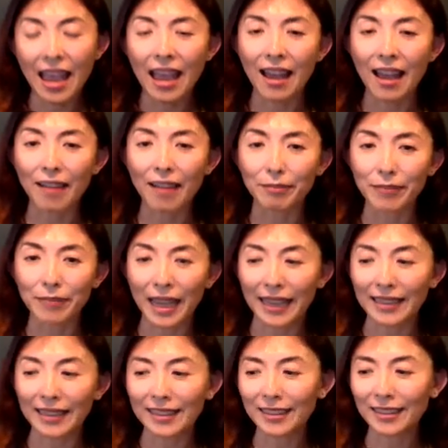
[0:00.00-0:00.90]

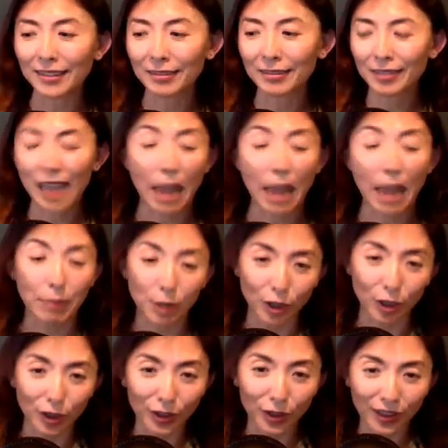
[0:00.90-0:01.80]
it's
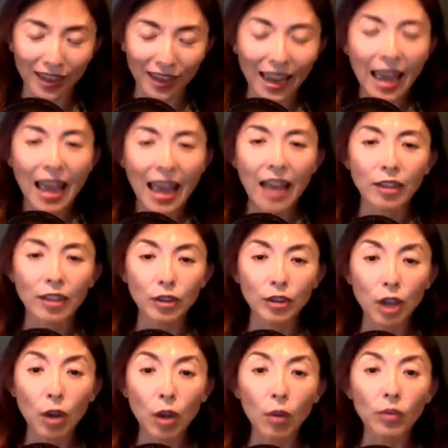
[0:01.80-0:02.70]
captured.
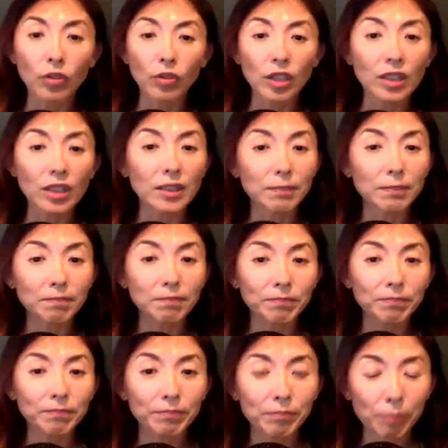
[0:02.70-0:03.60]
So this
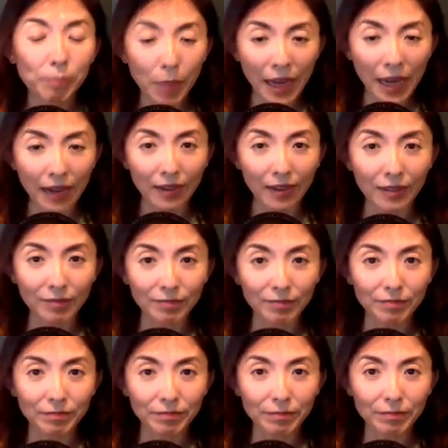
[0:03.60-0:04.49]
bear,
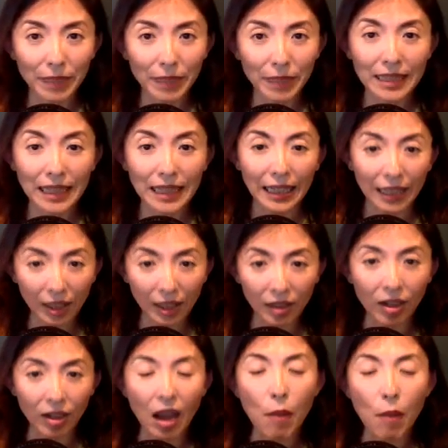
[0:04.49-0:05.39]
basically
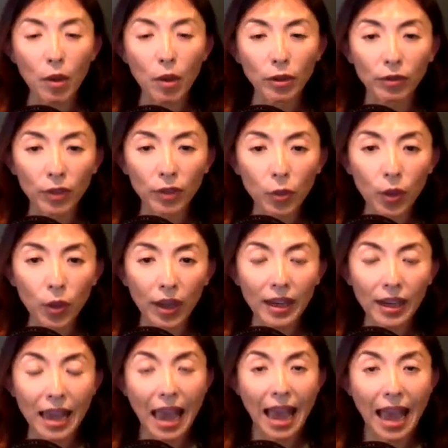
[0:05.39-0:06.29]
here, I want to view
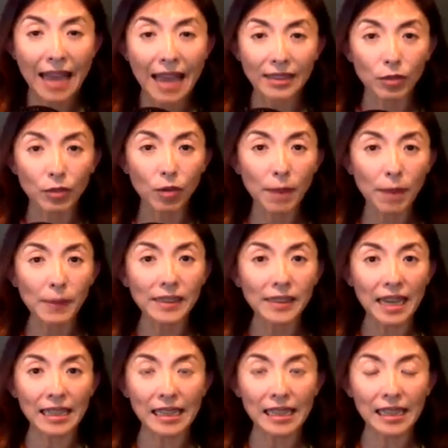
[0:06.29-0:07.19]
it as
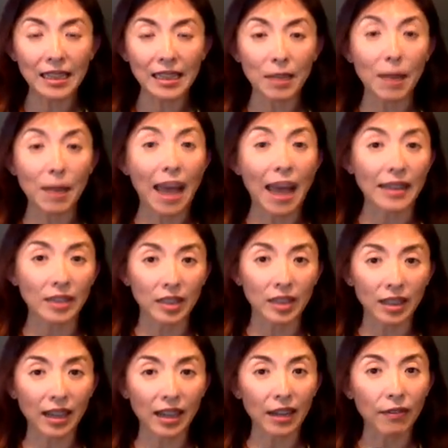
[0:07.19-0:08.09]
representing
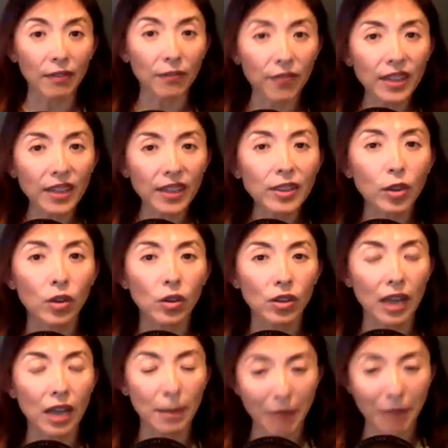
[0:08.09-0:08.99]
capacity, like a
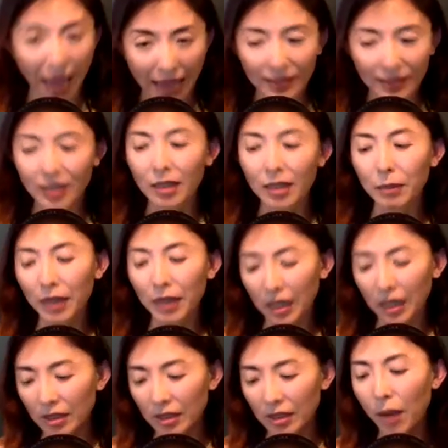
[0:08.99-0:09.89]
physical capacity,
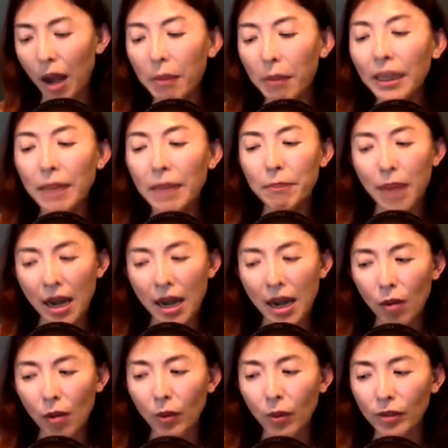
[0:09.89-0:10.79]
because probably
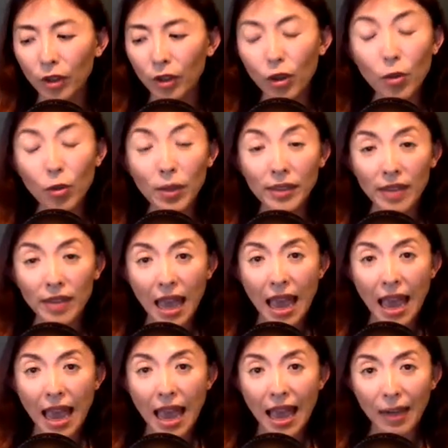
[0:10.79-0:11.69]
compared with humans
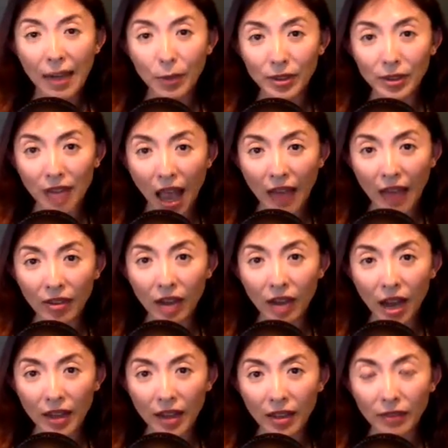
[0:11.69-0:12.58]
and with other
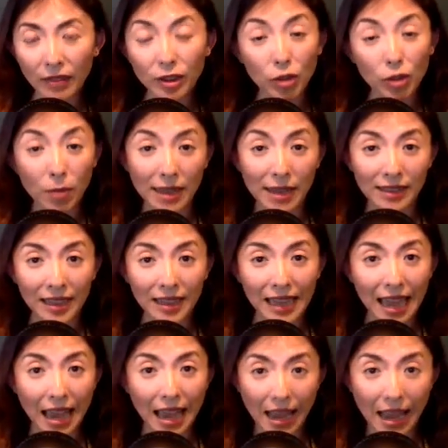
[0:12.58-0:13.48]
kind of
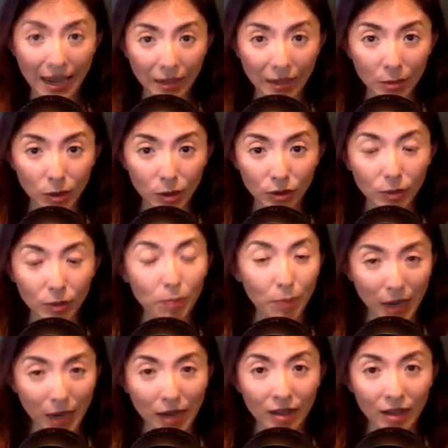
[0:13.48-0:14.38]
domestic animals,
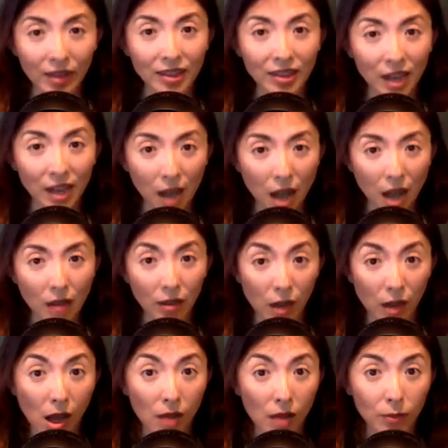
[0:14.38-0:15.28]
bear is a
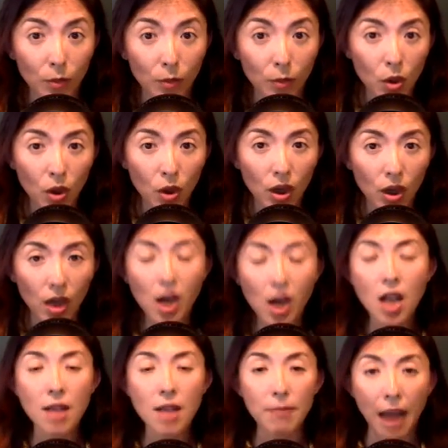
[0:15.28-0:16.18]
lot more
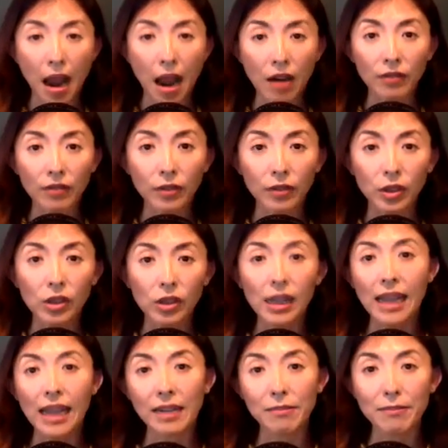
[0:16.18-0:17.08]
powerful
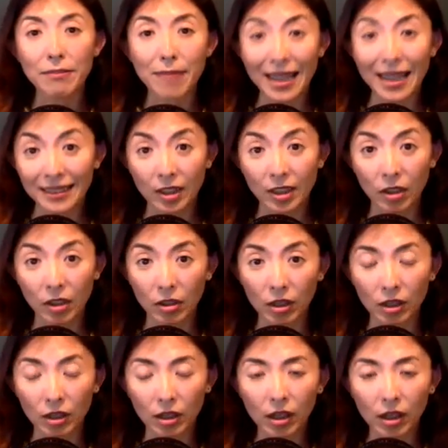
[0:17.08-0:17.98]
and
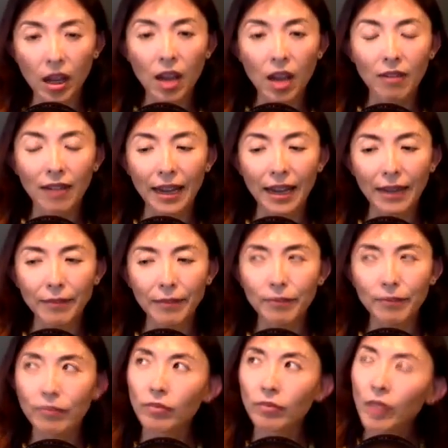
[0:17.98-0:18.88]
muscular, right?
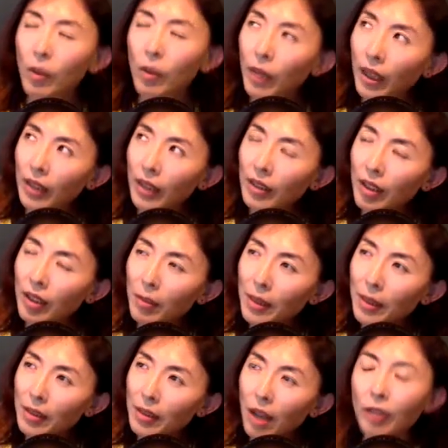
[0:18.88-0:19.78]
Wait, is it
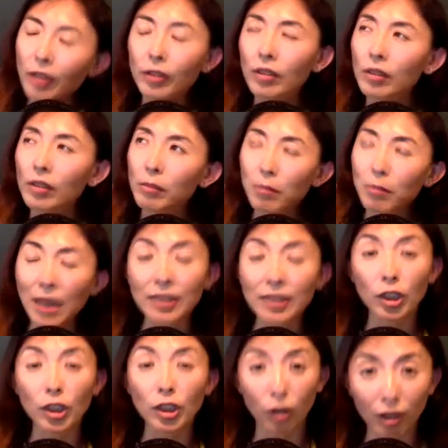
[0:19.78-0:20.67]
gonna
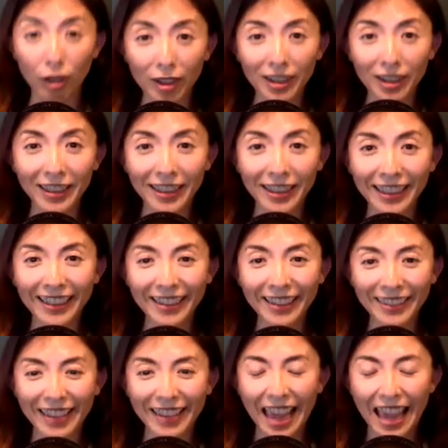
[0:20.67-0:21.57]
muscular?
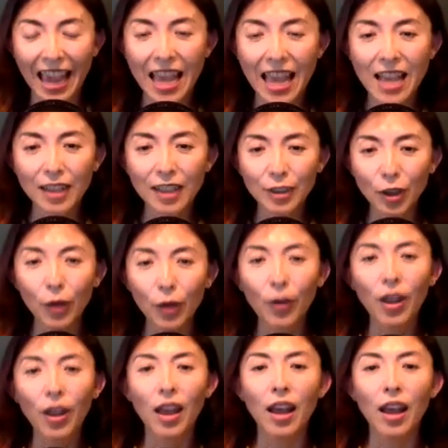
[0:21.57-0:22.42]
Okay, so